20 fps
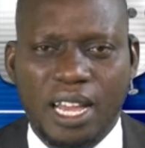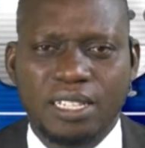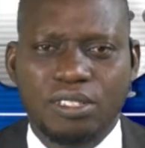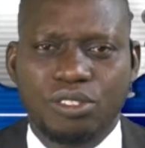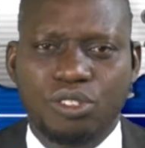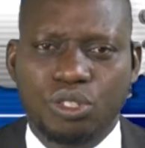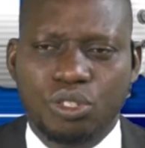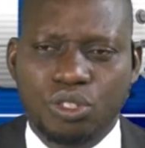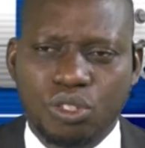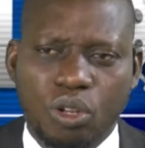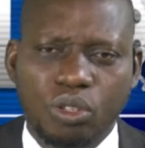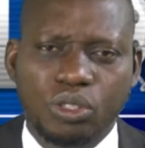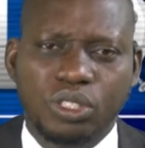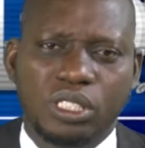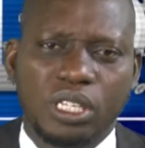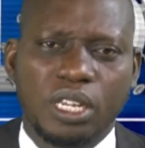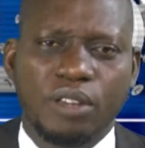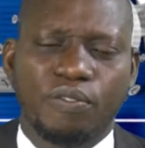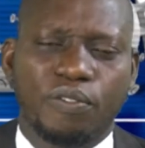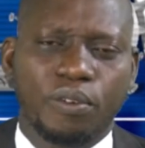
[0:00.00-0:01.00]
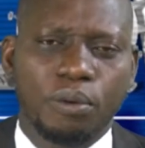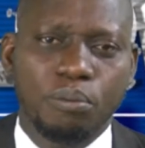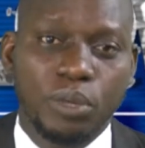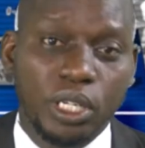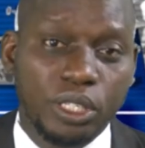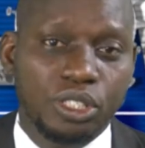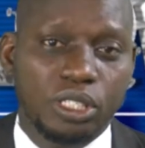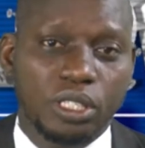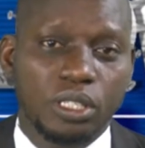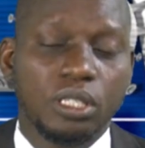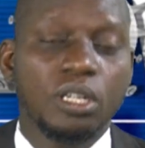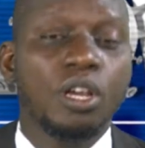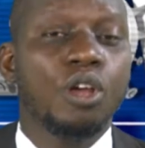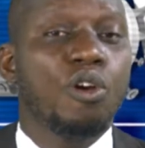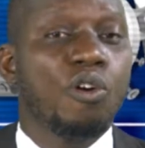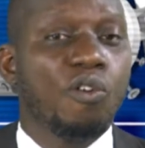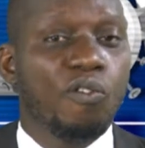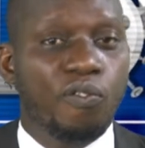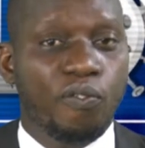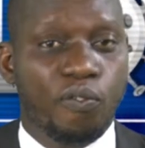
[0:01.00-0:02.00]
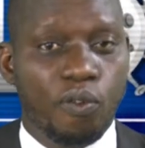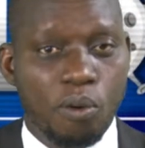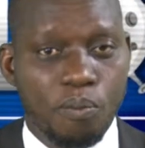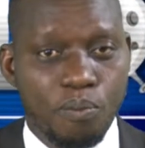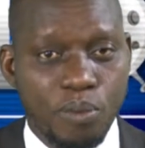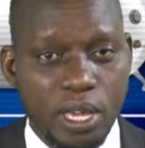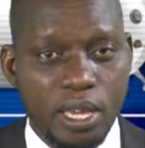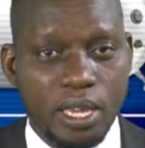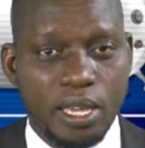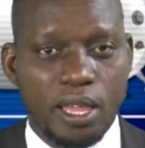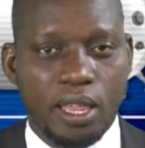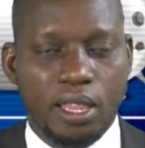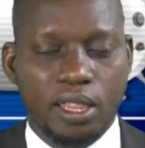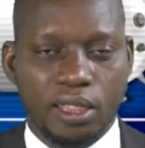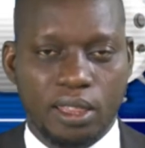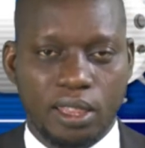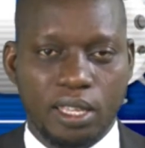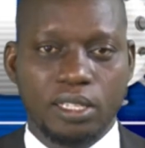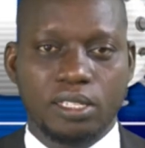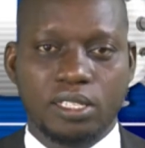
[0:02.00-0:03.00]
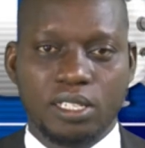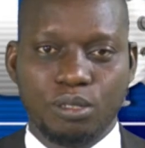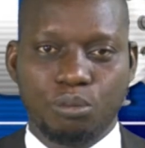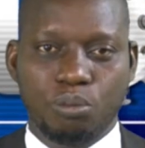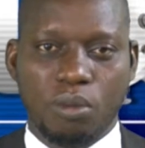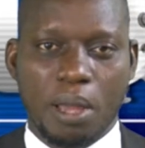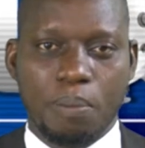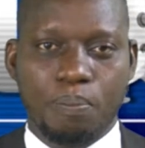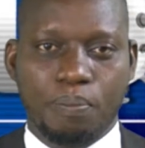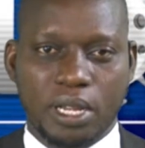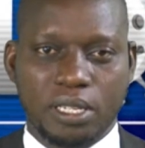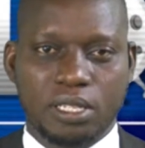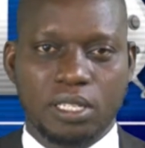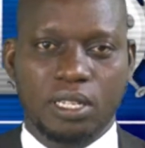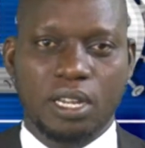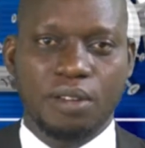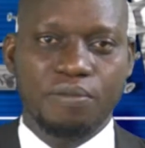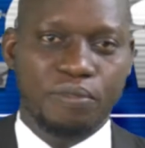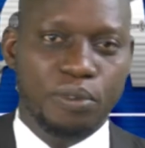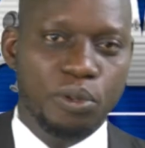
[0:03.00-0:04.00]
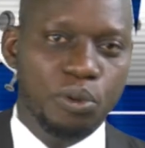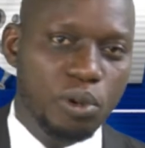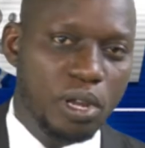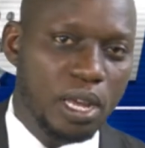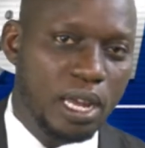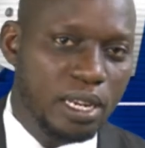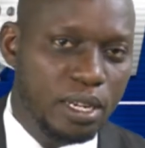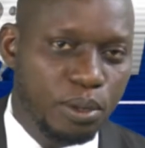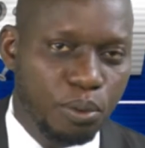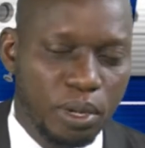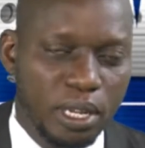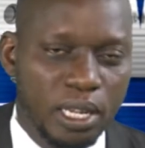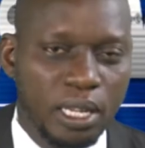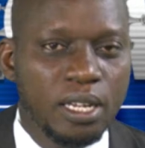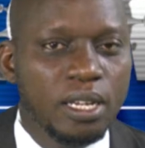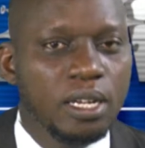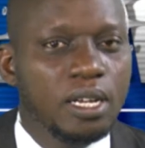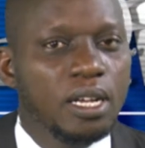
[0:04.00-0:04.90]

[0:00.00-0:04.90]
And such information, for me, this is my personal view anyway,